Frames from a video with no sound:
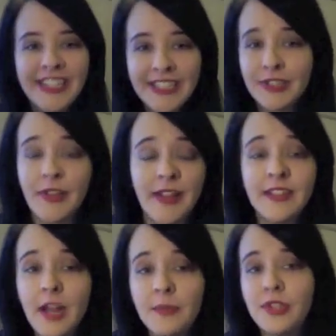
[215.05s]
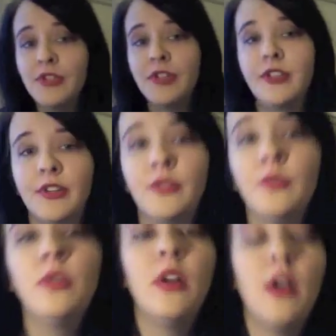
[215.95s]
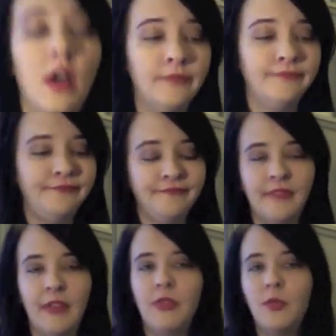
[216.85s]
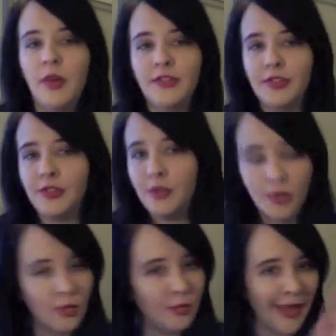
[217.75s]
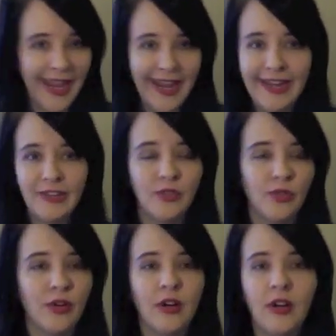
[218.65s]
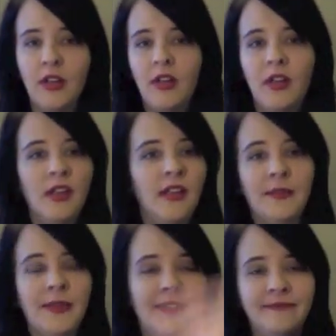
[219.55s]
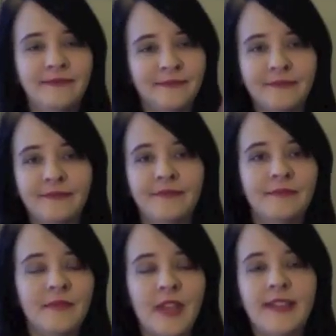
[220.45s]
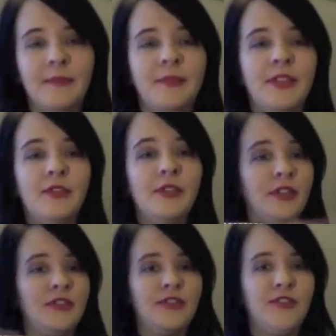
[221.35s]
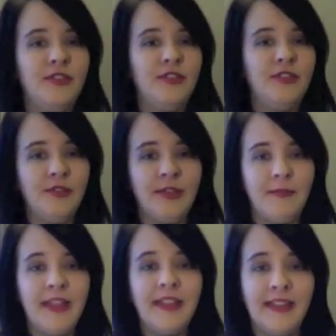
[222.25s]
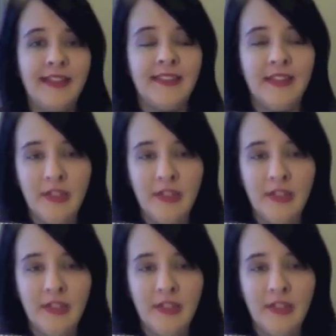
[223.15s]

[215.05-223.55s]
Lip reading: So that's an option you can do if you want to paint, or it's up to you. You can just do something like this.